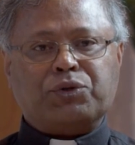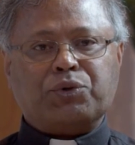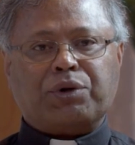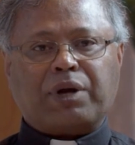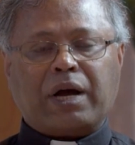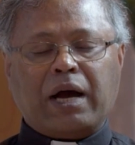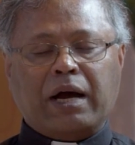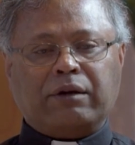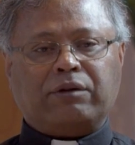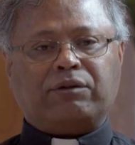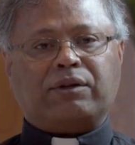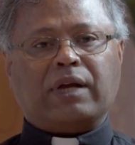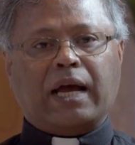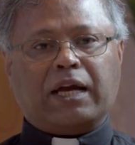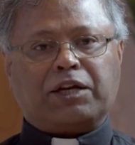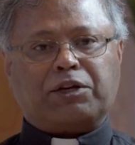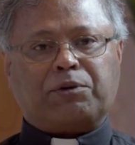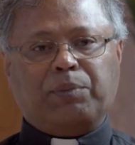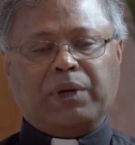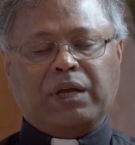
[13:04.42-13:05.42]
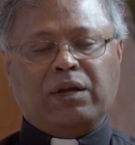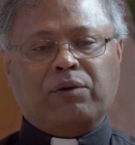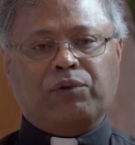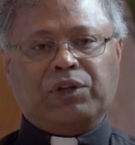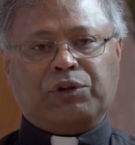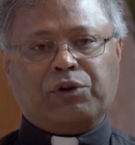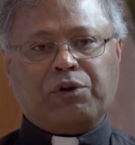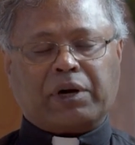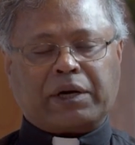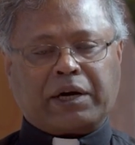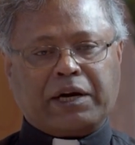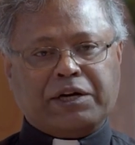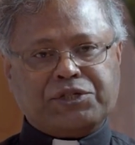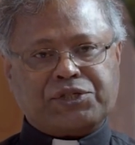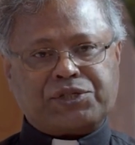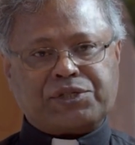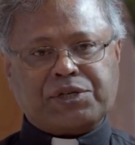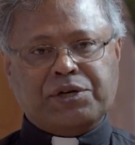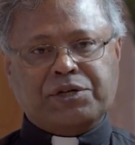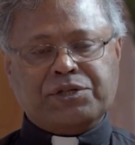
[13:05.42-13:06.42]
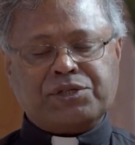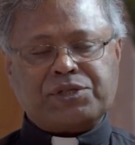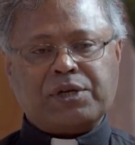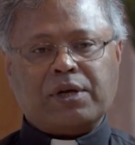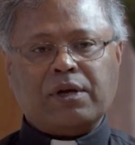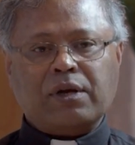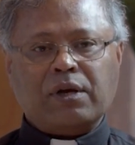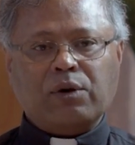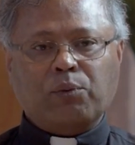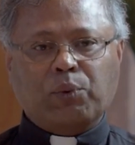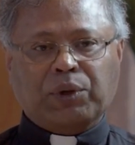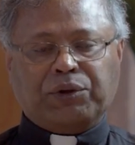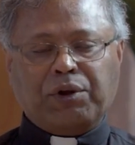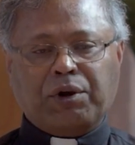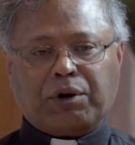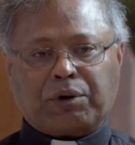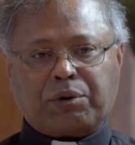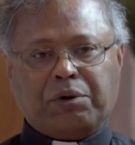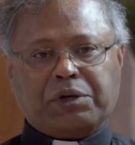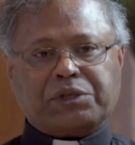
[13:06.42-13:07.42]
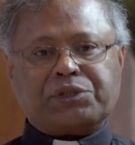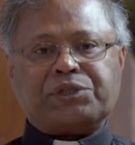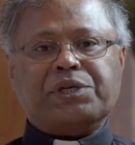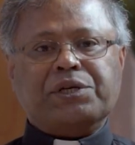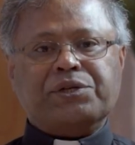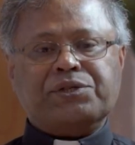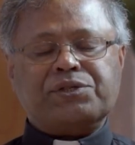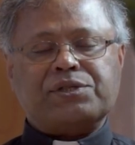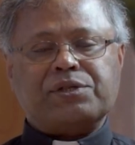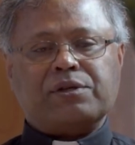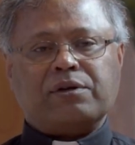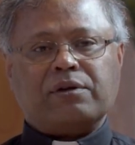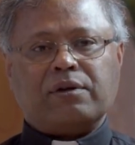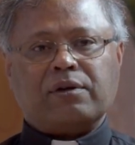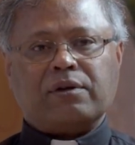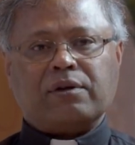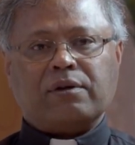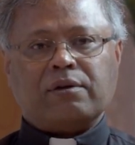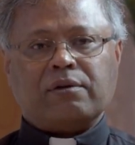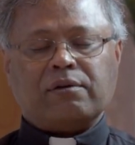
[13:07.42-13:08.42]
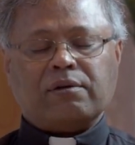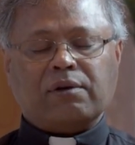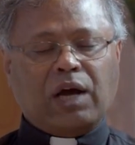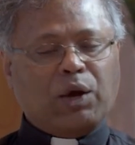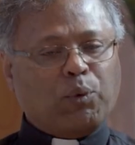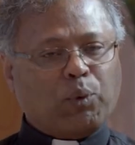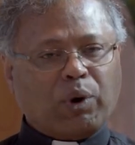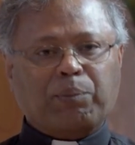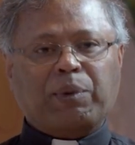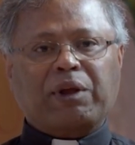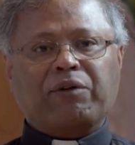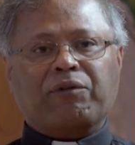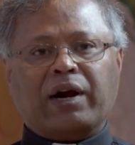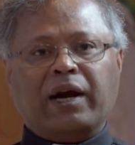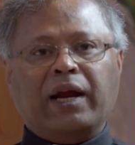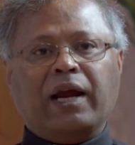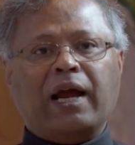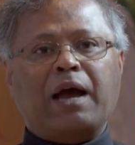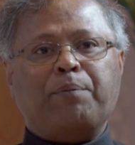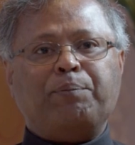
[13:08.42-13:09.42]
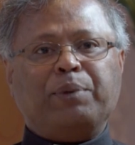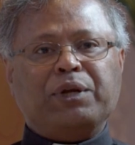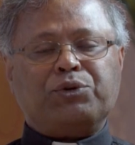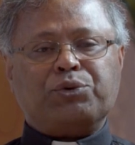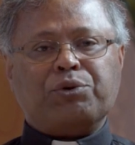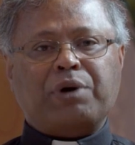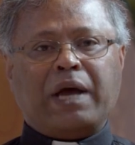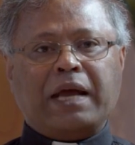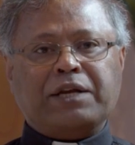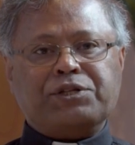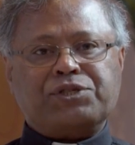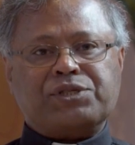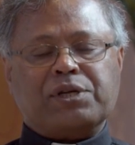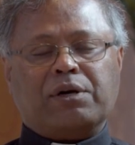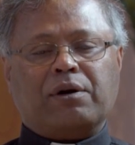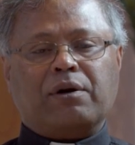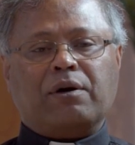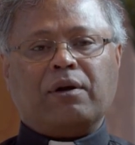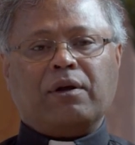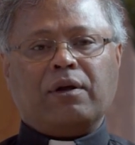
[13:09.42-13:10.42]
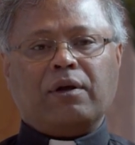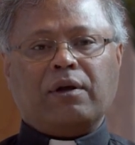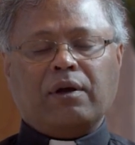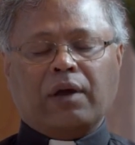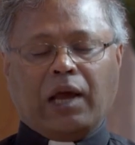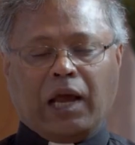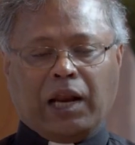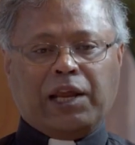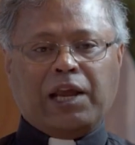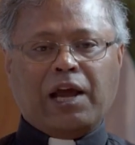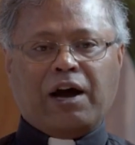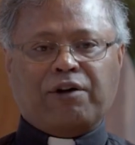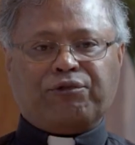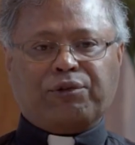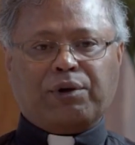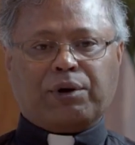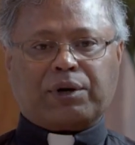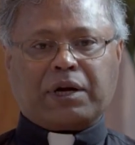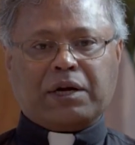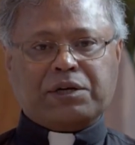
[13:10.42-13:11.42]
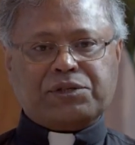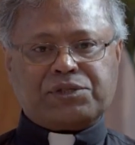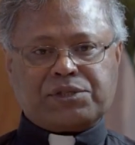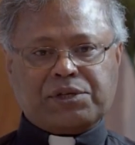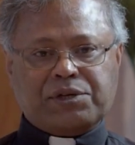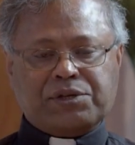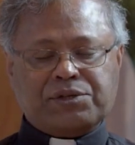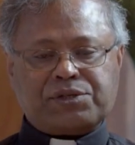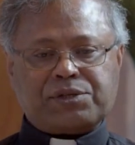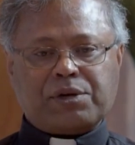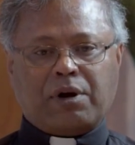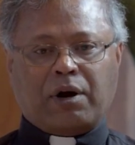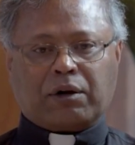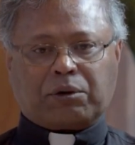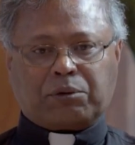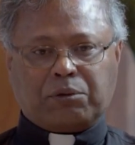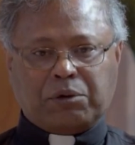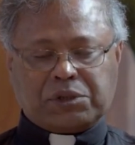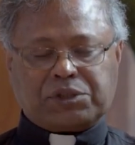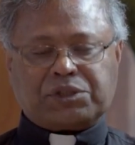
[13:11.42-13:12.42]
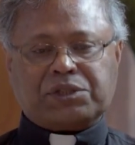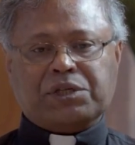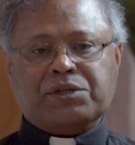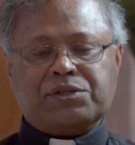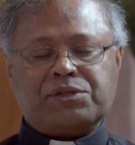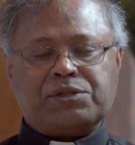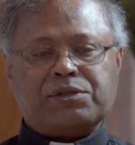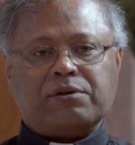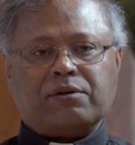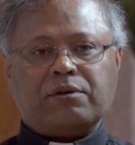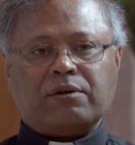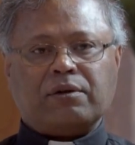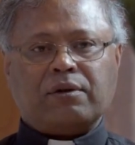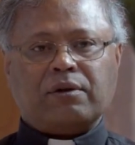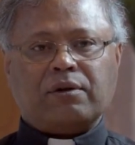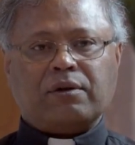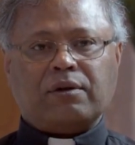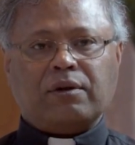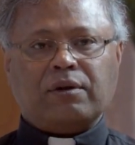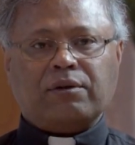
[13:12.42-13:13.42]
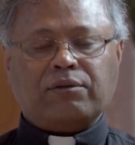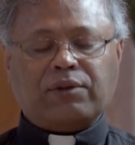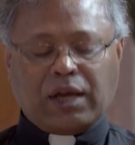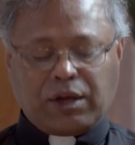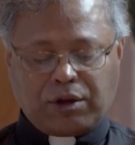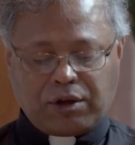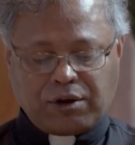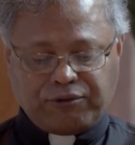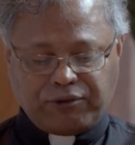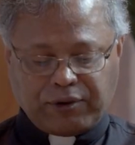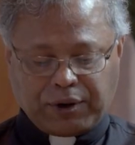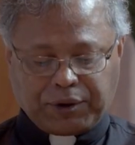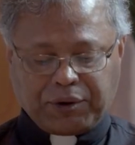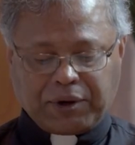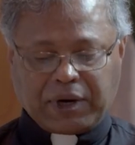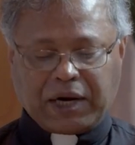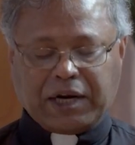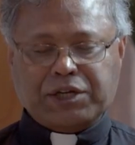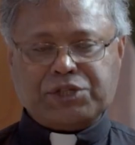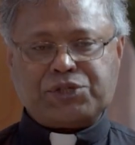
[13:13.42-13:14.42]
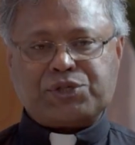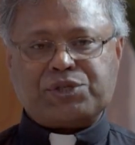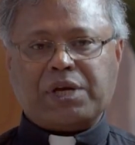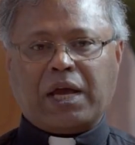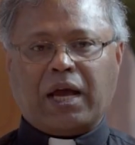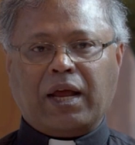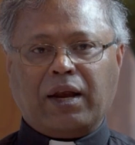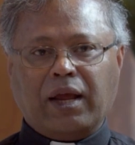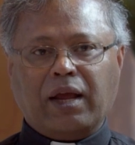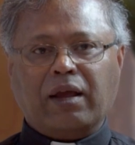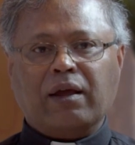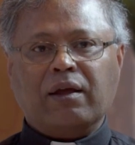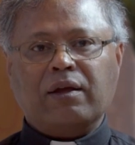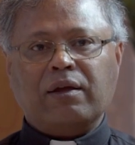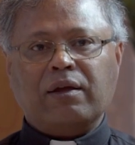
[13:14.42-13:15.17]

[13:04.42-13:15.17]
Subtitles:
to contact me with your concerns, with your questions. I will be very happy to answer any of your concerns or questions. Thank you for your understanding.